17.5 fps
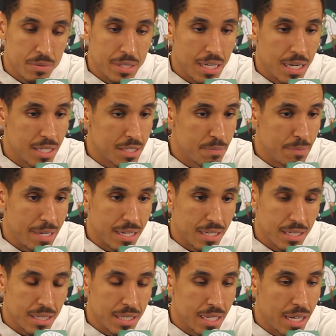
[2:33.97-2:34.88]
We got us
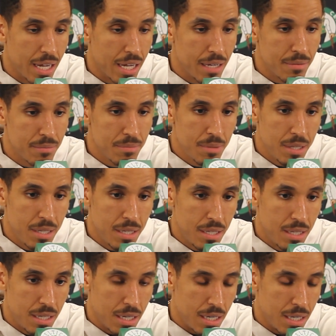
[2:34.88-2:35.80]
back in the game,
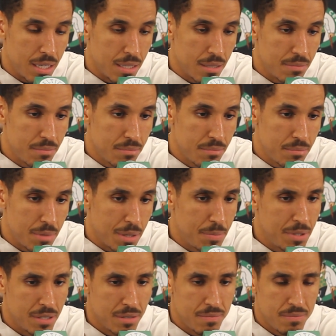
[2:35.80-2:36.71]
um,
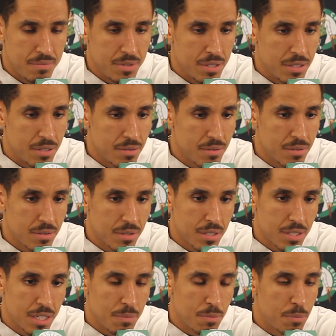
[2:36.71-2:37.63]
maybe a you know
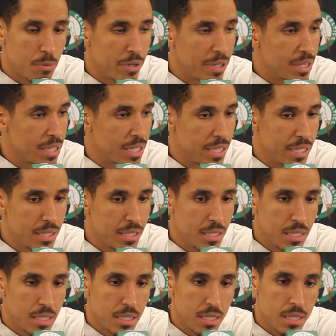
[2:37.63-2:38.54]
couple point lead,
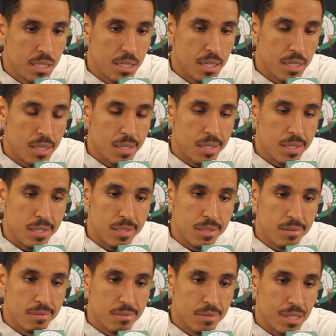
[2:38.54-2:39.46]

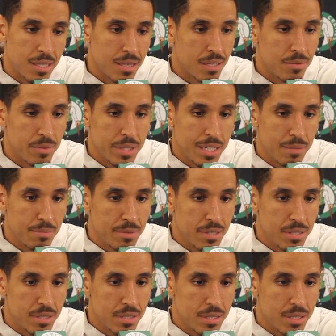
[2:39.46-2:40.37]
uh, and I thought we kept
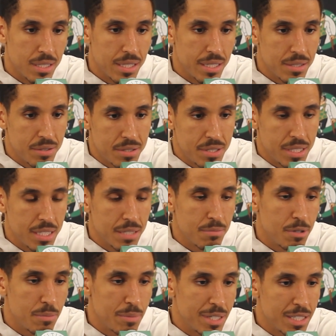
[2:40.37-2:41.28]
the the energy
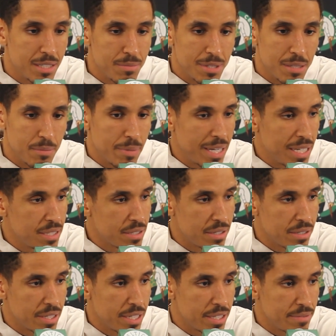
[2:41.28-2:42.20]
and momentum and the pace
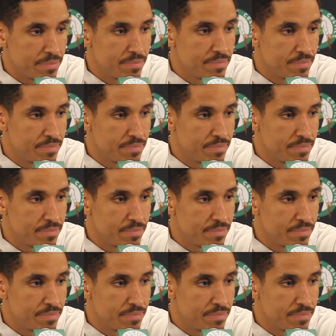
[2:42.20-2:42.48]
all night.